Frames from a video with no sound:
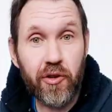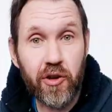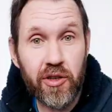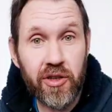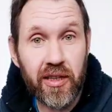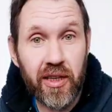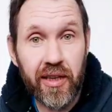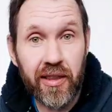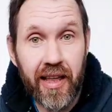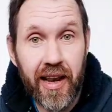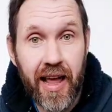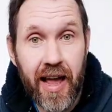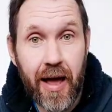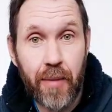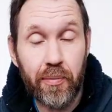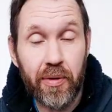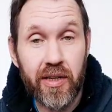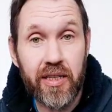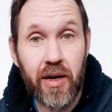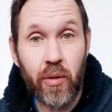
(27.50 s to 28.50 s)
first thing that
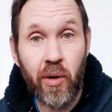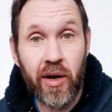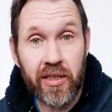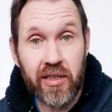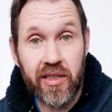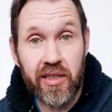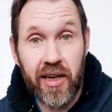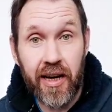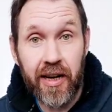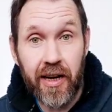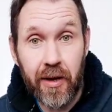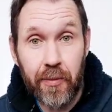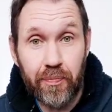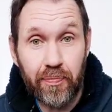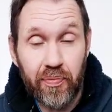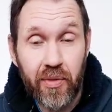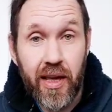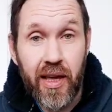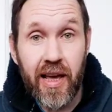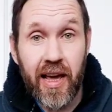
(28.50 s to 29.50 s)
happened is I went to sign up
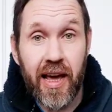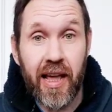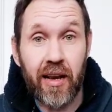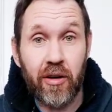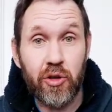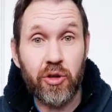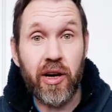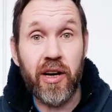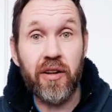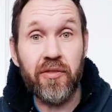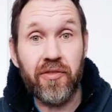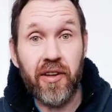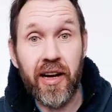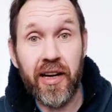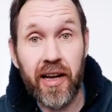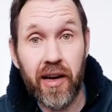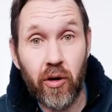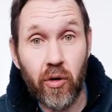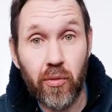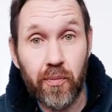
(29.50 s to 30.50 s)
and I was trying to
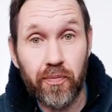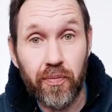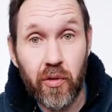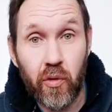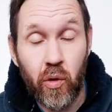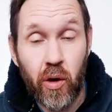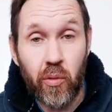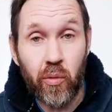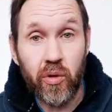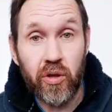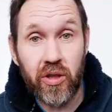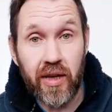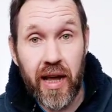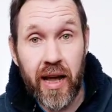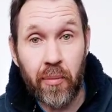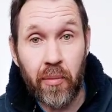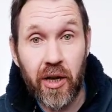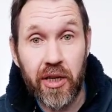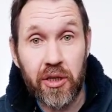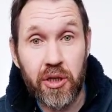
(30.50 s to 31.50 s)
find out what was
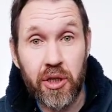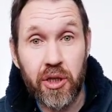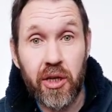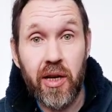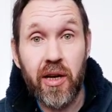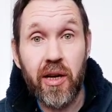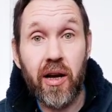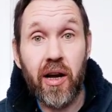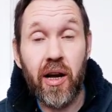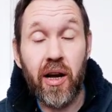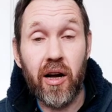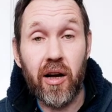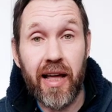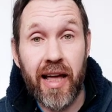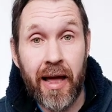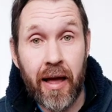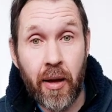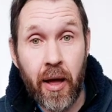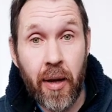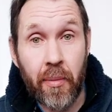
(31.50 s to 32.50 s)
how much uh,
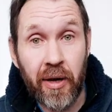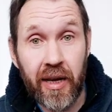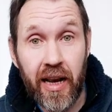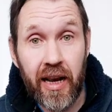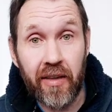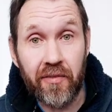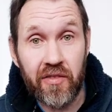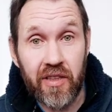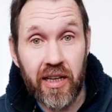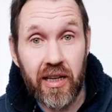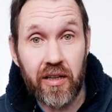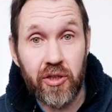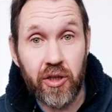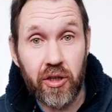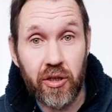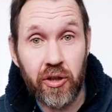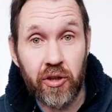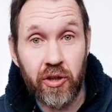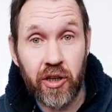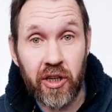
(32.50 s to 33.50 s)
and how many
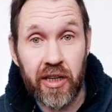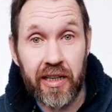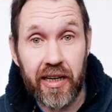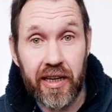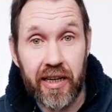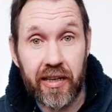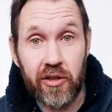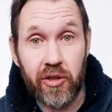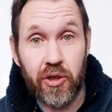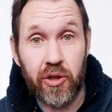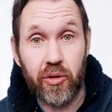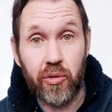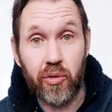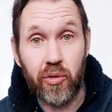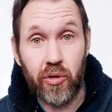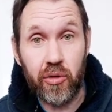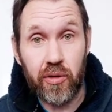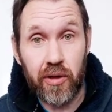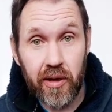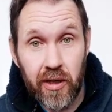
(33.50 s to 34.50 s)
NFTs you're going to need
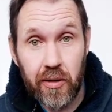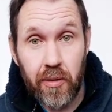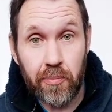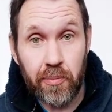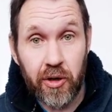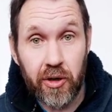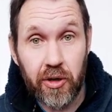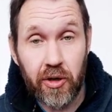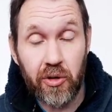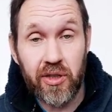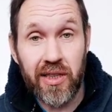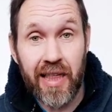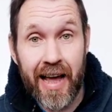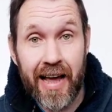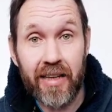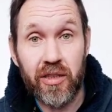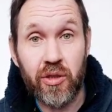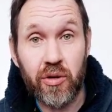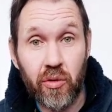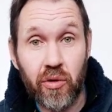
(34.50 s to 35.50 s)
to produce
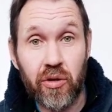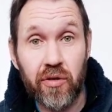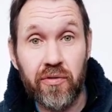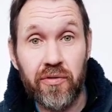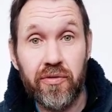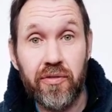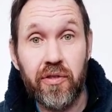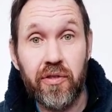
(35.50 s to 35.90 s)
that sort of